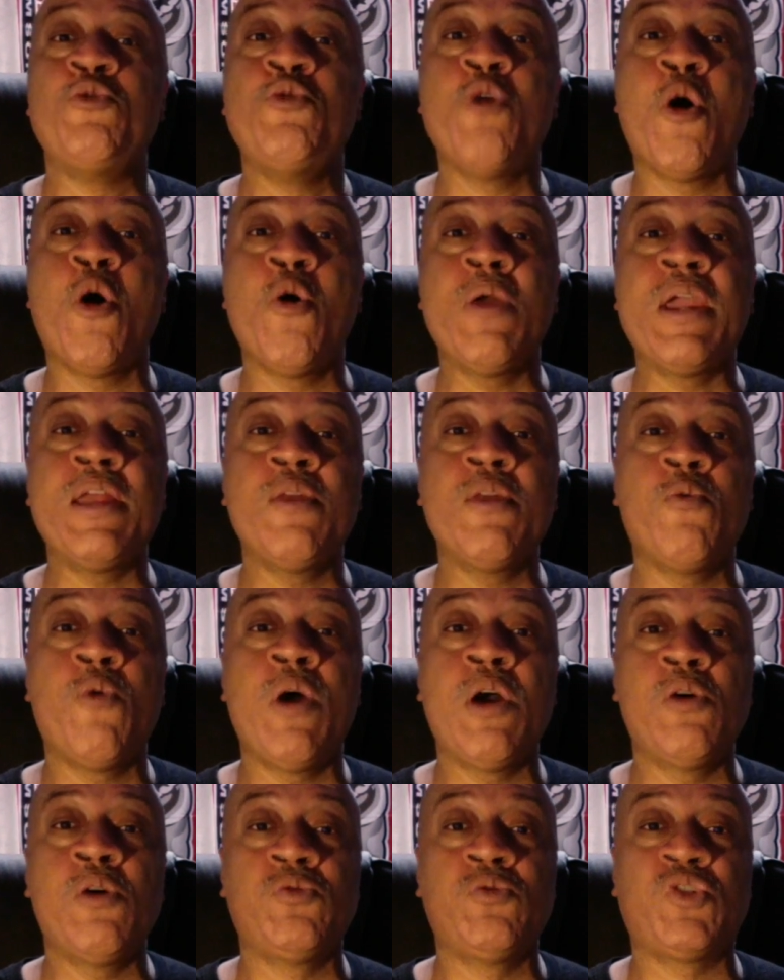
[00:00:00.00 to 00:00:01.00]
know
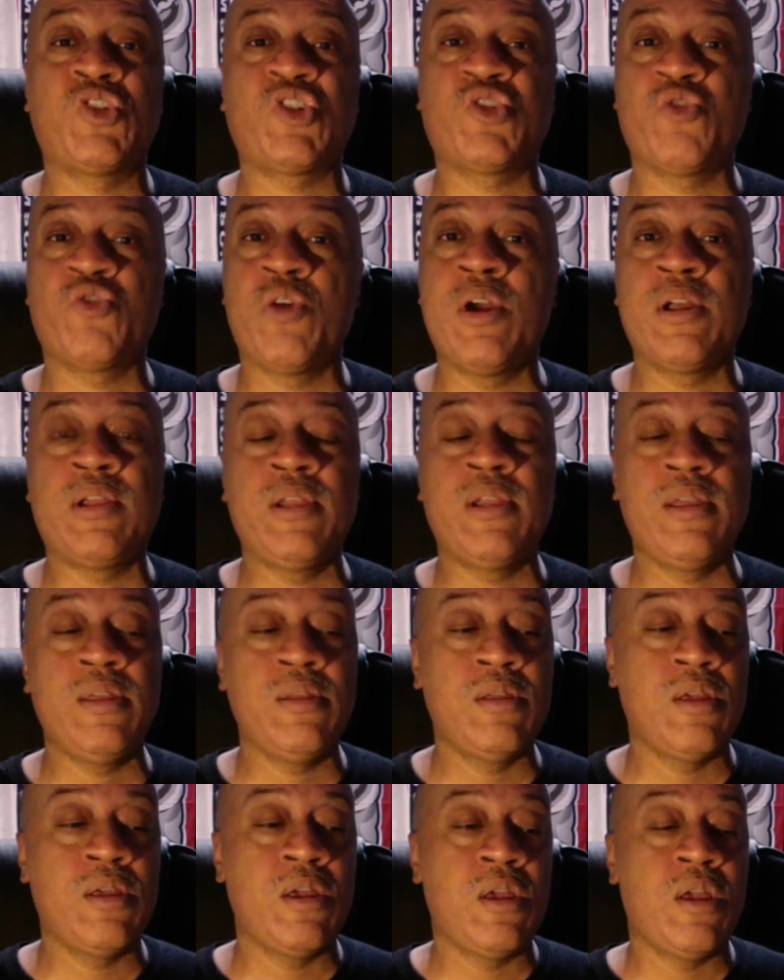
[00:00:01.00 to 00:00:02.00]
anyone who's struggling,
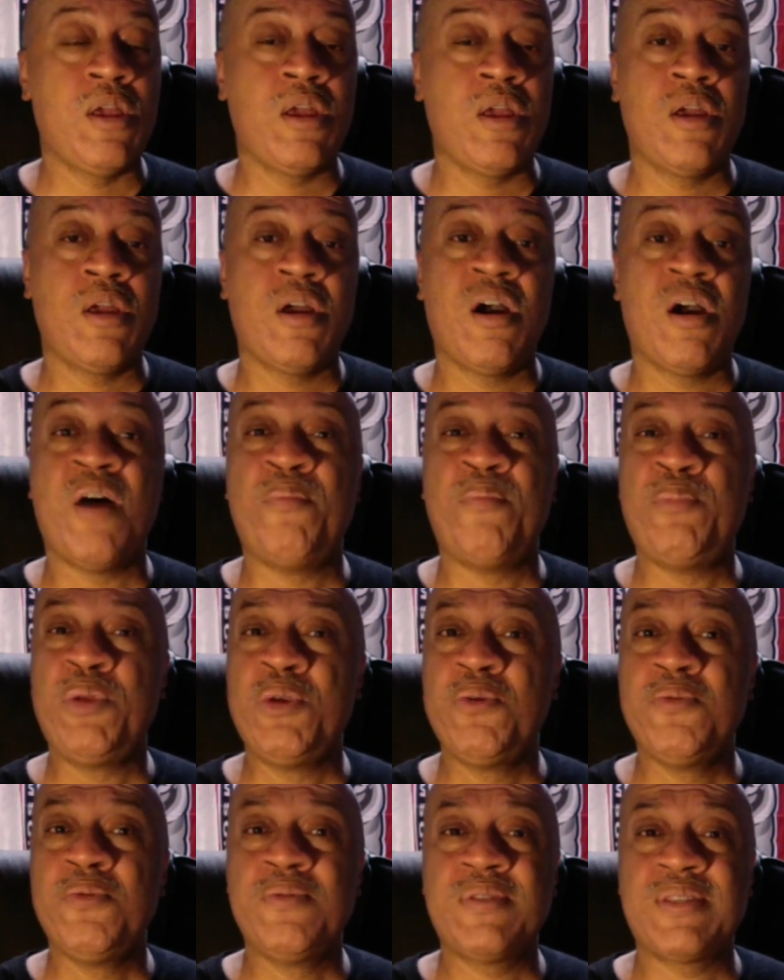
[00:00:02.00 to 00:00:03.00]

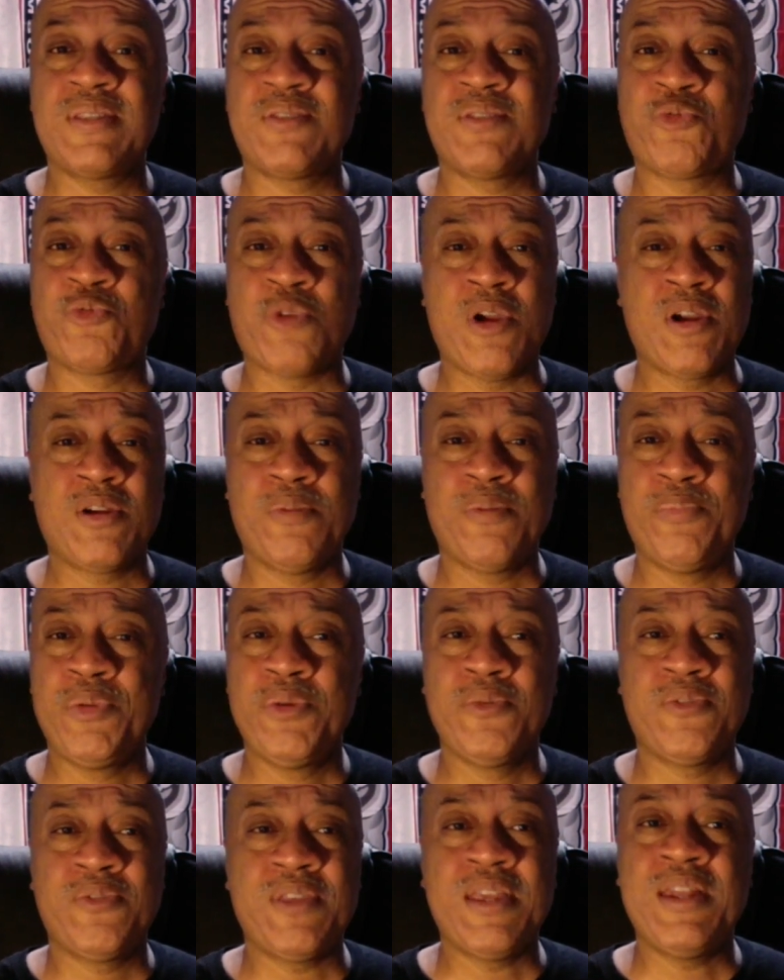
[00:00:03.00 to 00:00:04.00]
abuse, drug
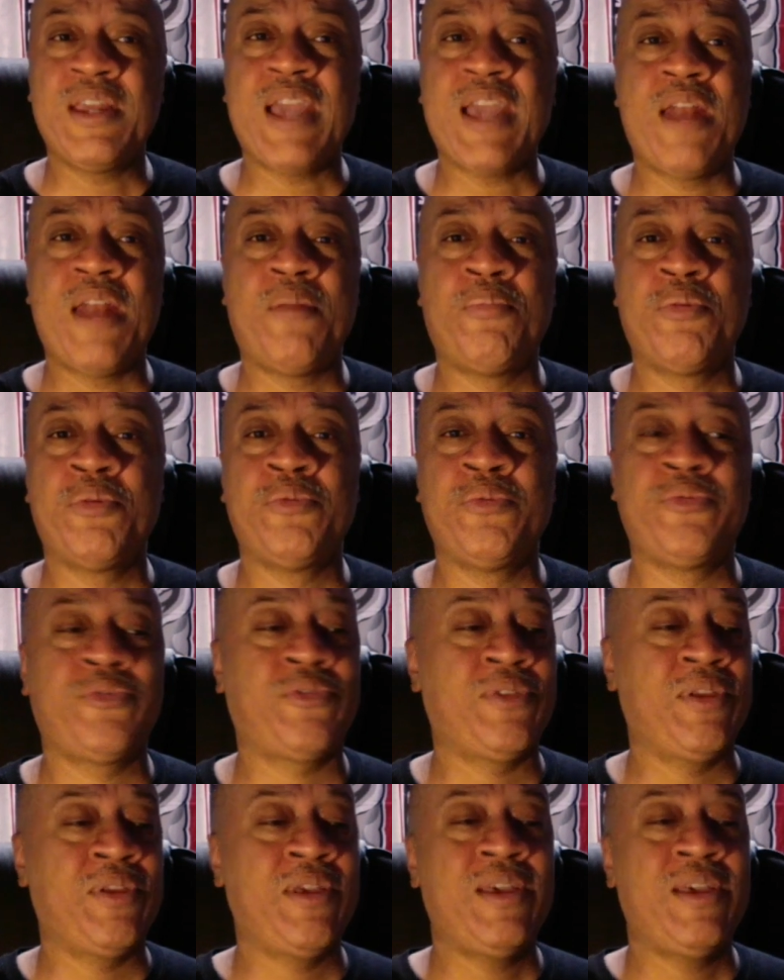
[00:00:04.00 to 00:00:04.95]
abuse, any kind of abuse,